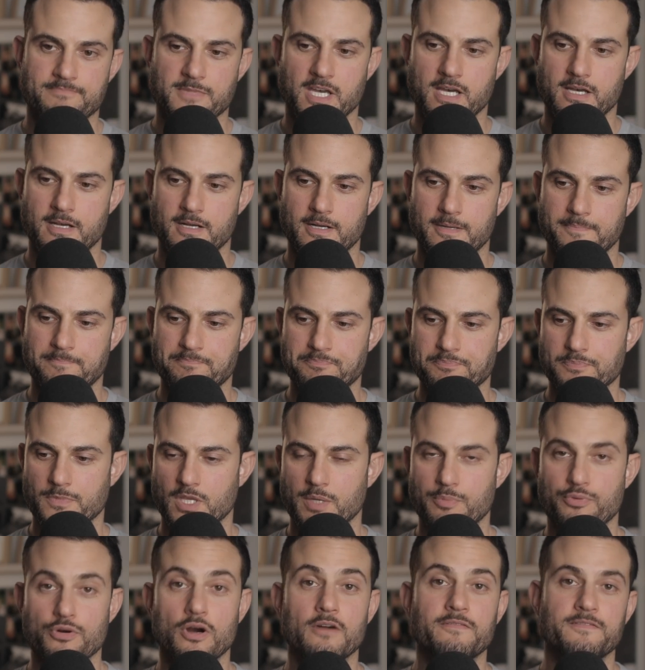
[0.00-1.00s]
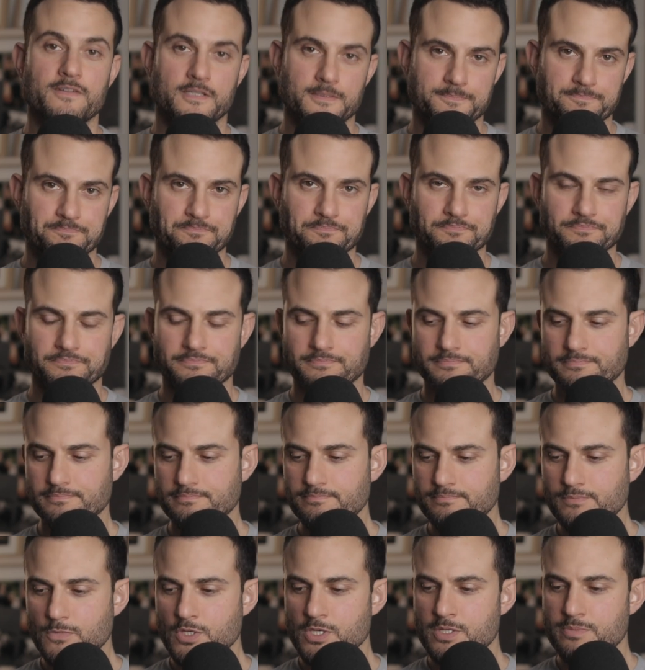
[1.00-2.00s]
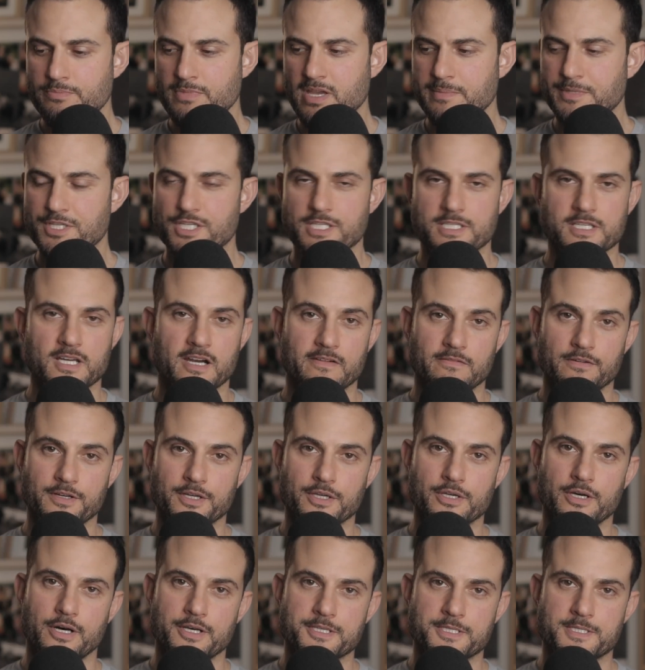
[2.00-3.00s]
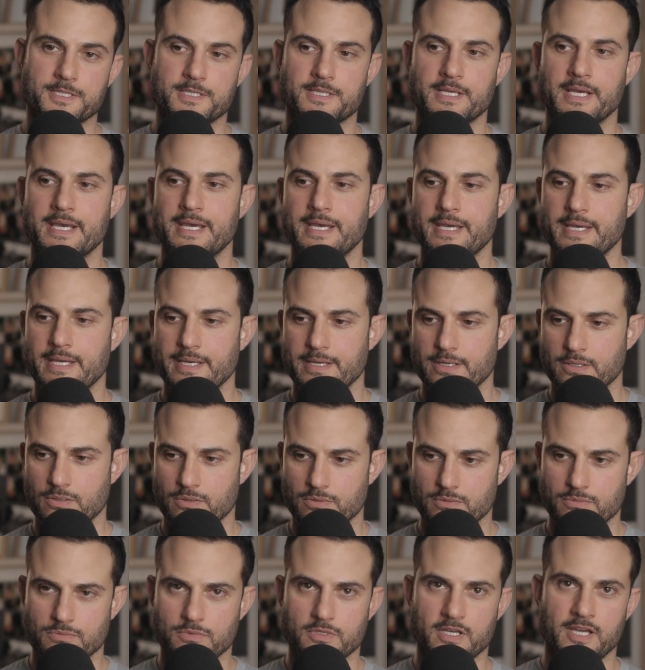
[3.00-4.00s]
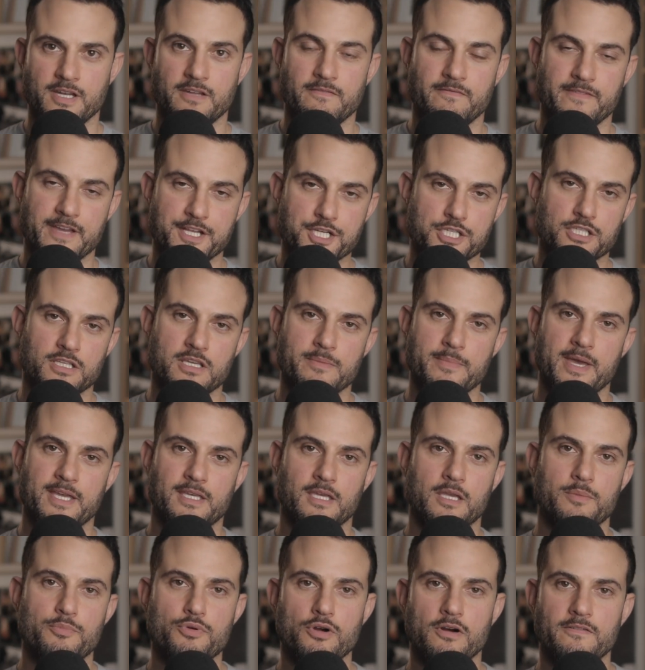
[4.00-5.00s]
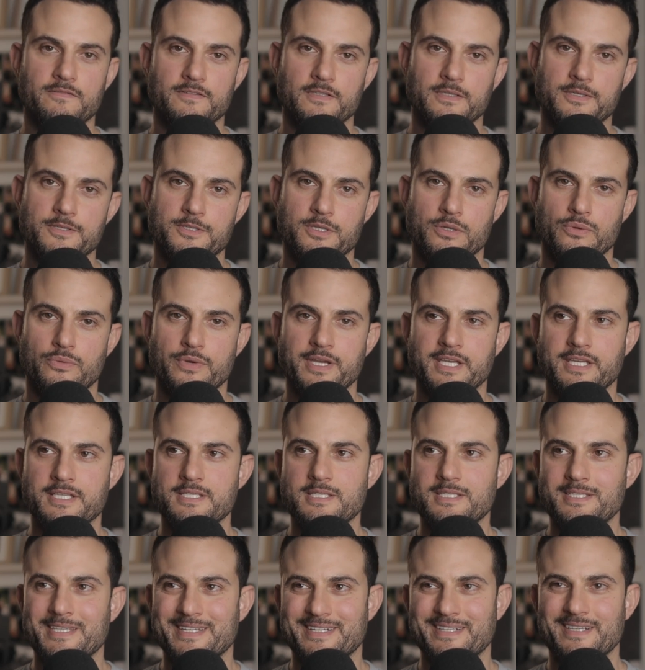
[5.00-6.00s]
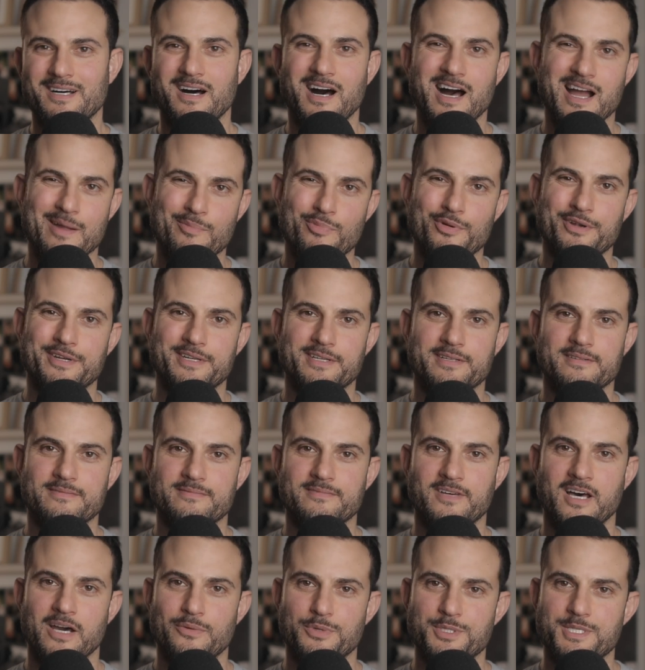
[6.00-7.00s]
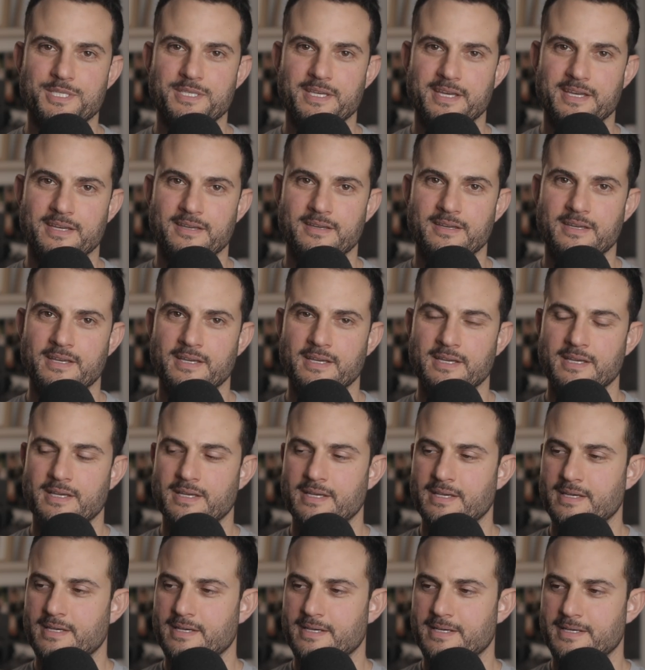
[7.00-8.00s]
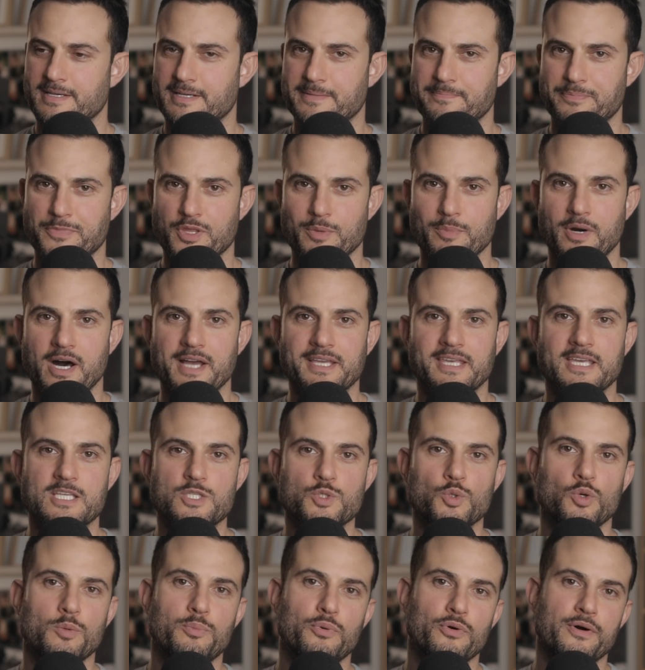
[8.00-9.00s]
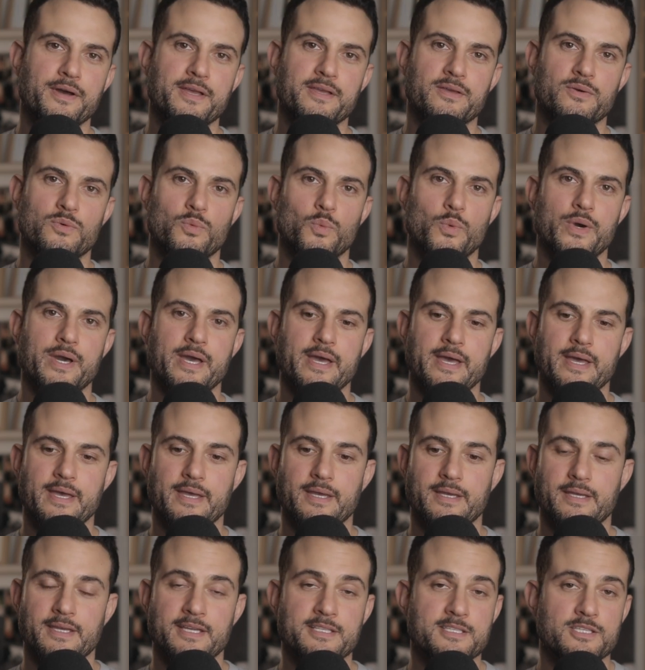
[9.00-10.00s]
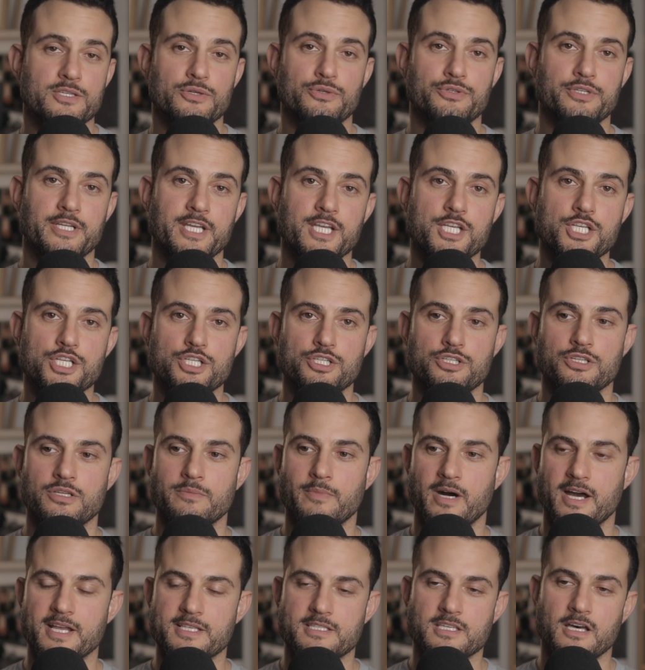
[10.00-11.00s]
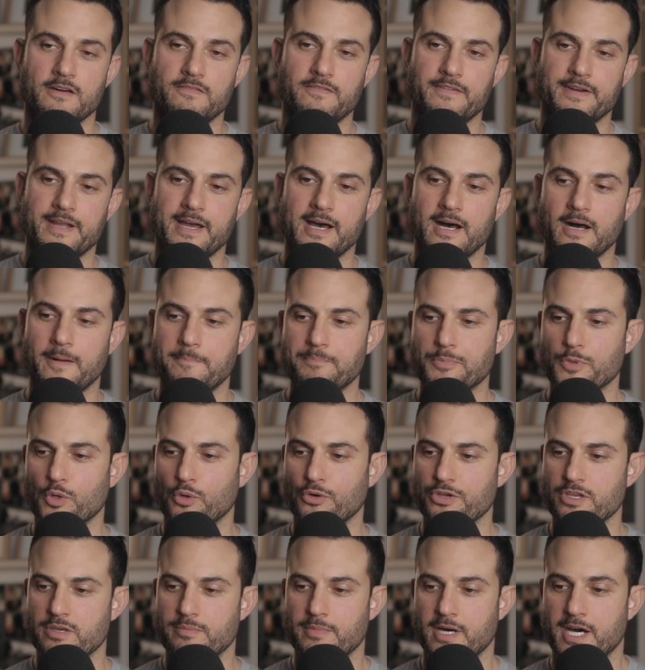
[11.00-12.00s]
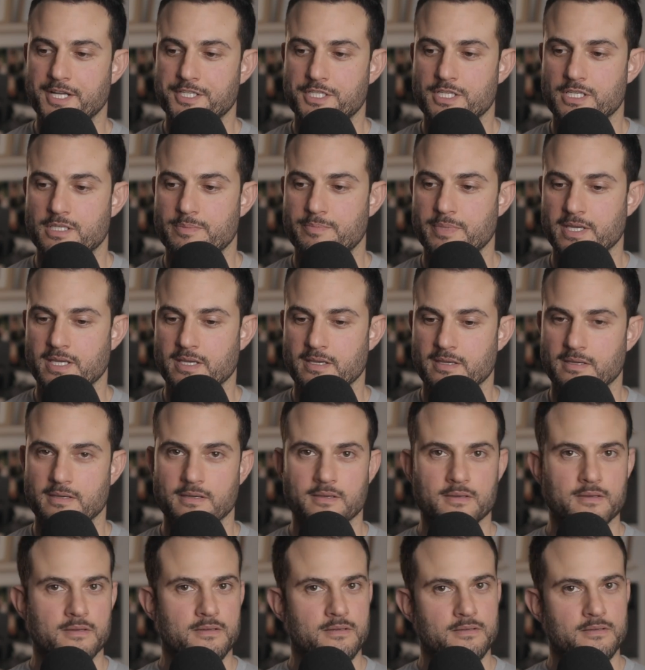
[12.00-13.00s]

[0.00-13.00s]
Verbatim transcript: um, profit, maybe just covering costs and eventually making profit. So reconsider hybrid, I would say. Um, you might get to a point where it's your niche, you might tough it out, or you might just be,